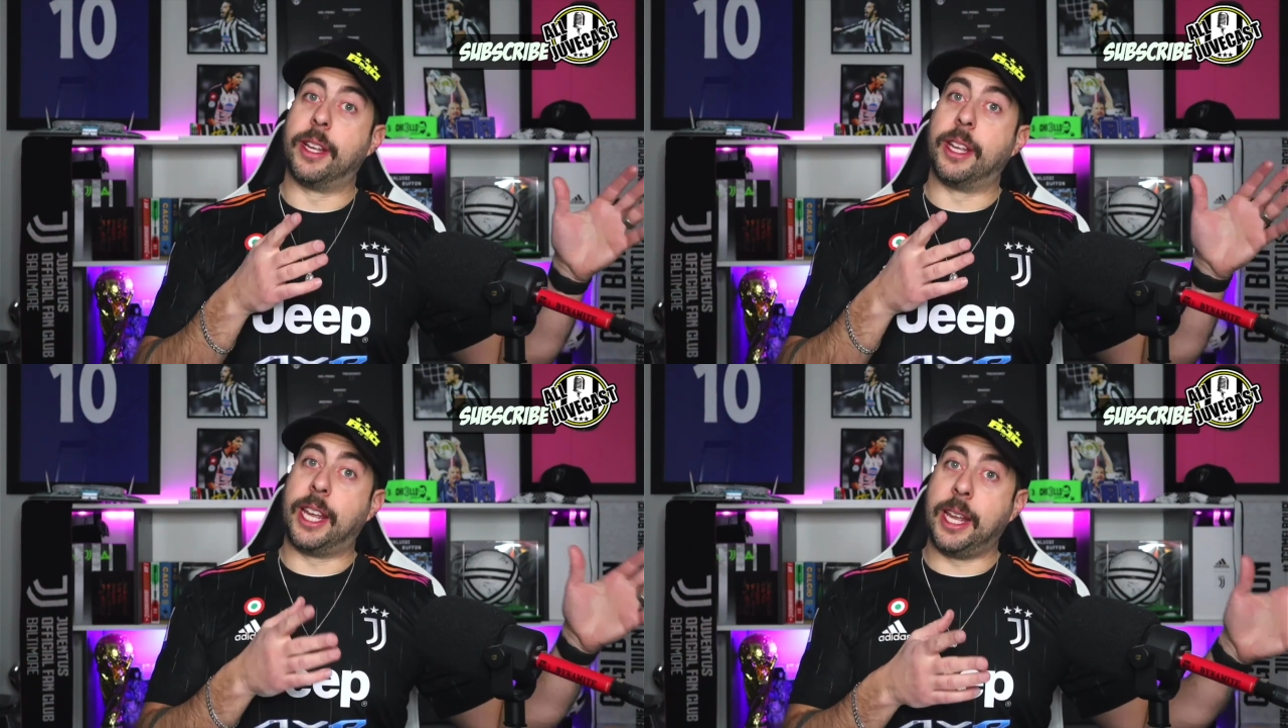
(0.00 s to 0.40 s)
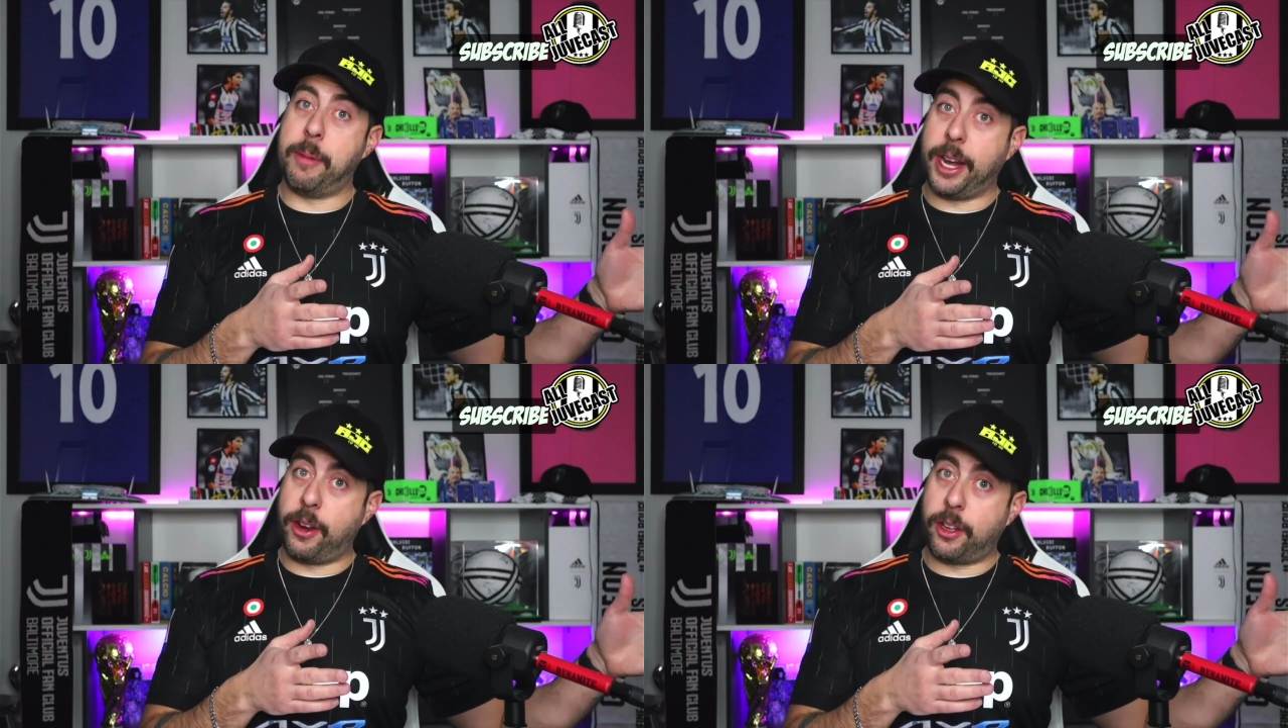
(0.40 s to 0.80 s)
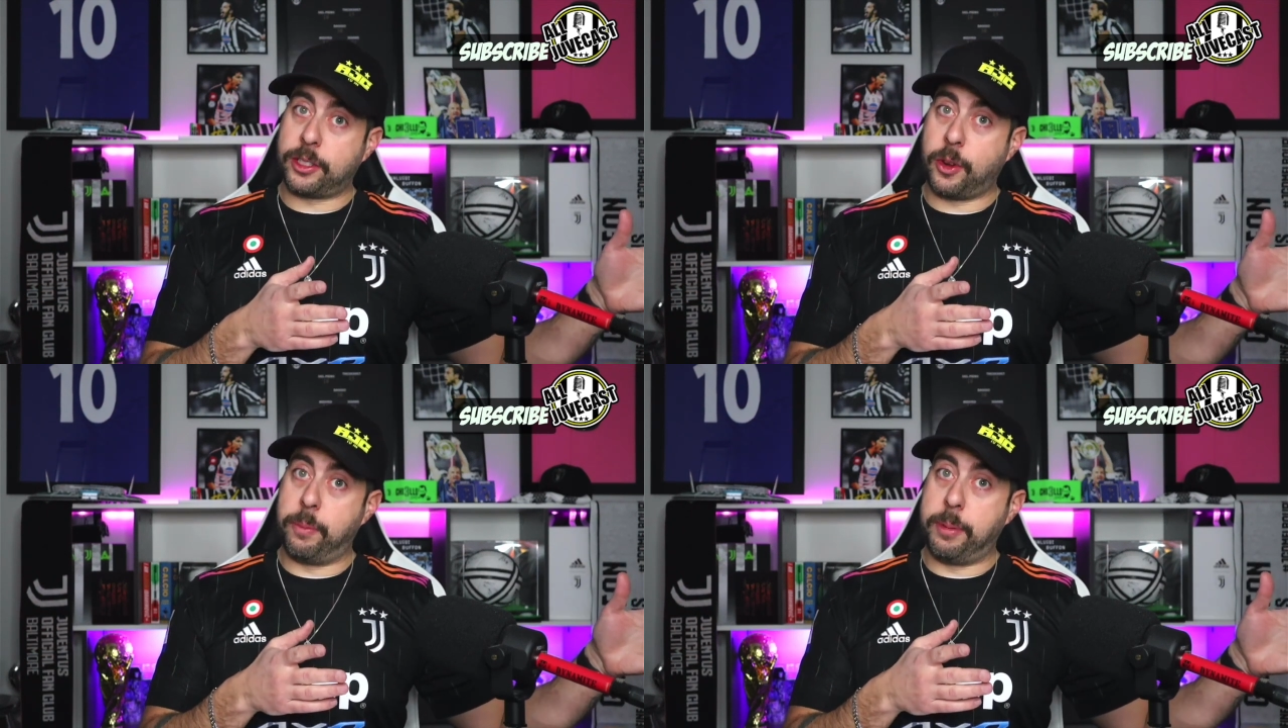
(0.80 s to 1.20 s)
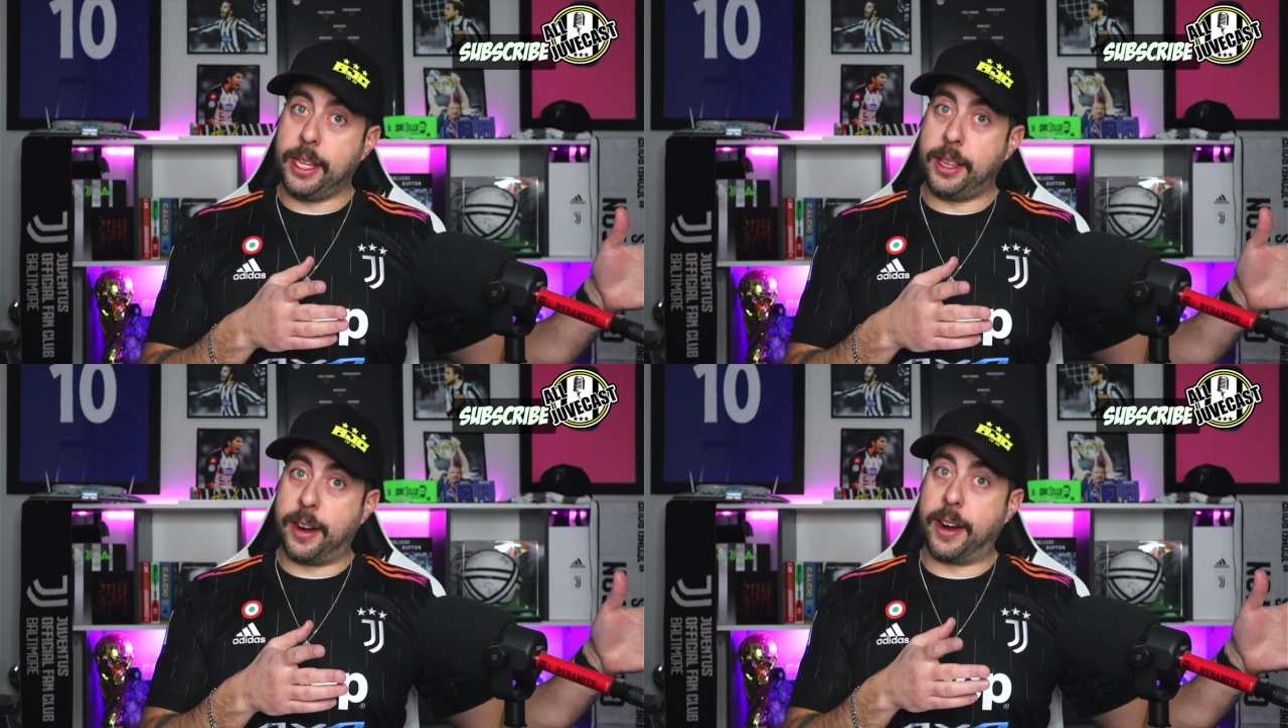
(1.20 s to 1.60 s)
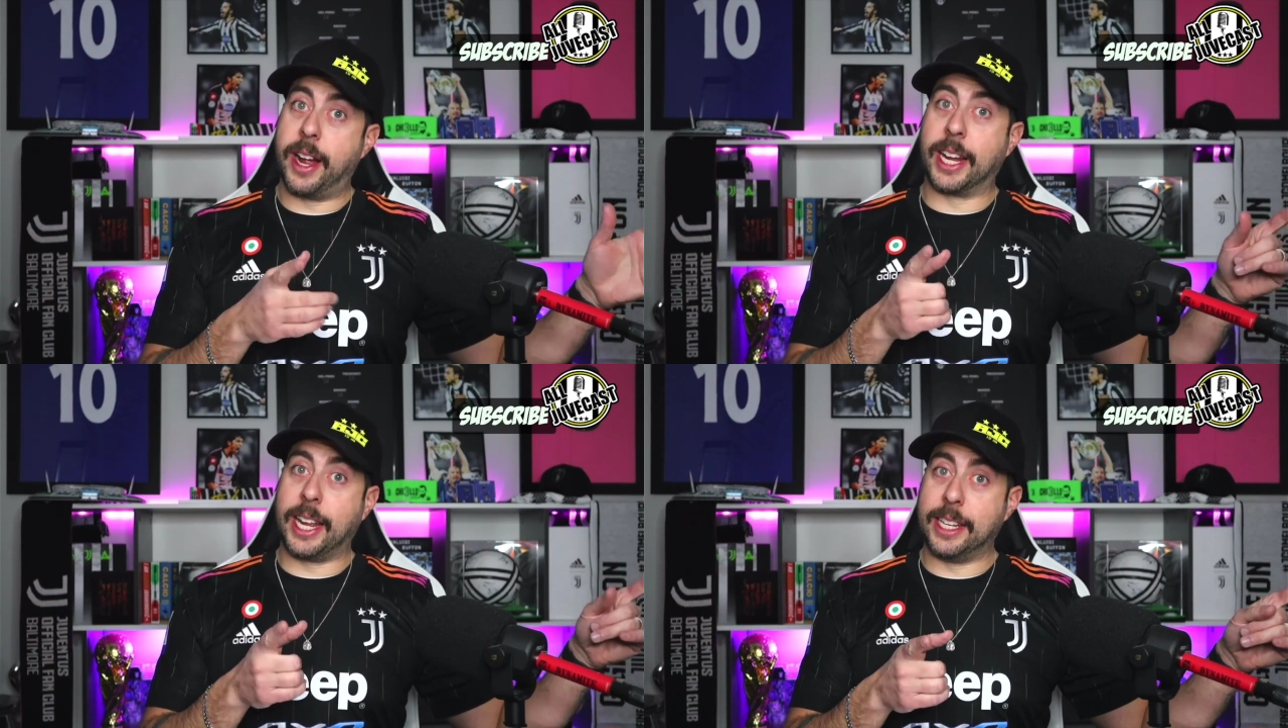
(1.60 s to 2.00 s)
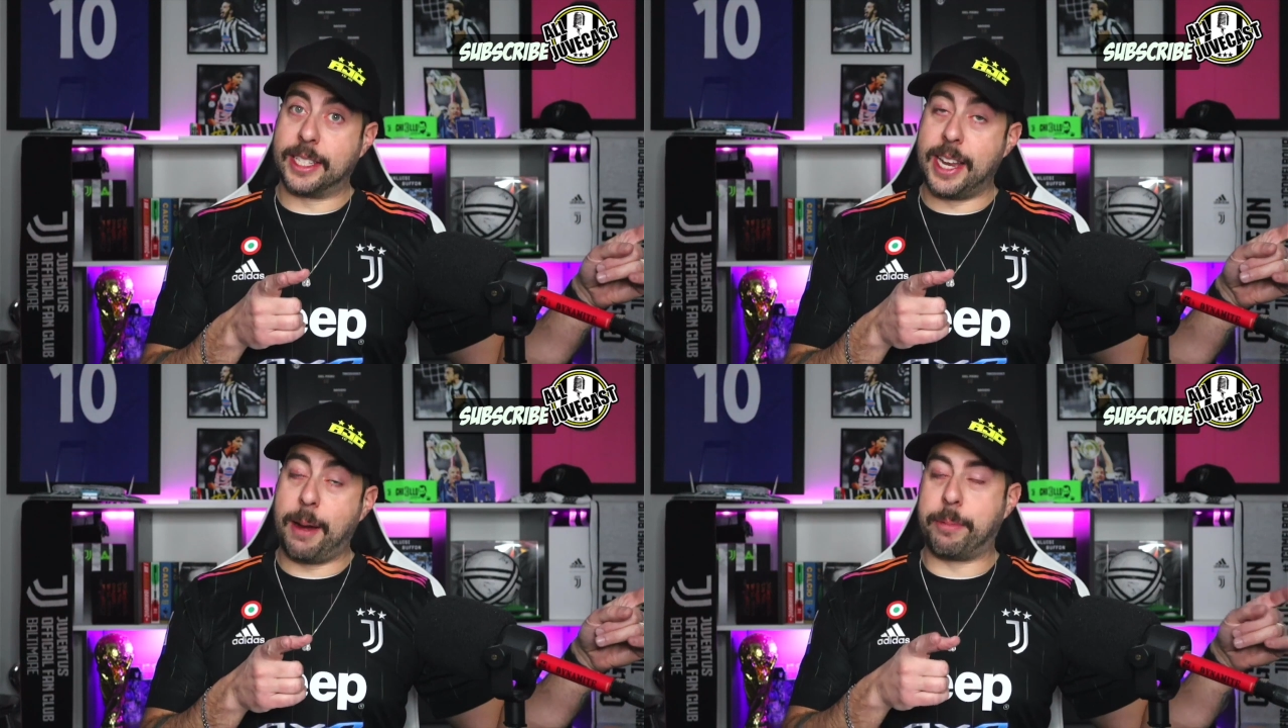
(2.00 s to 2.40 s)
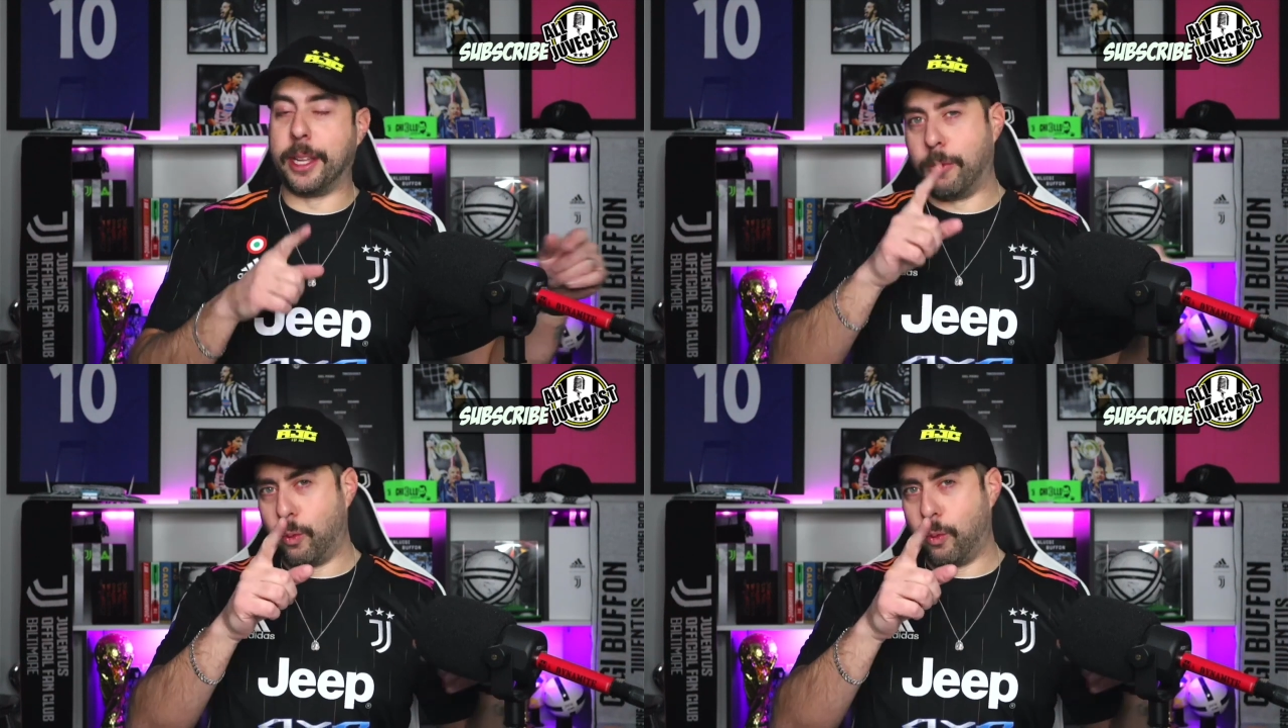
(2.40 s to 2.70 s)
He might also be there against Napoli.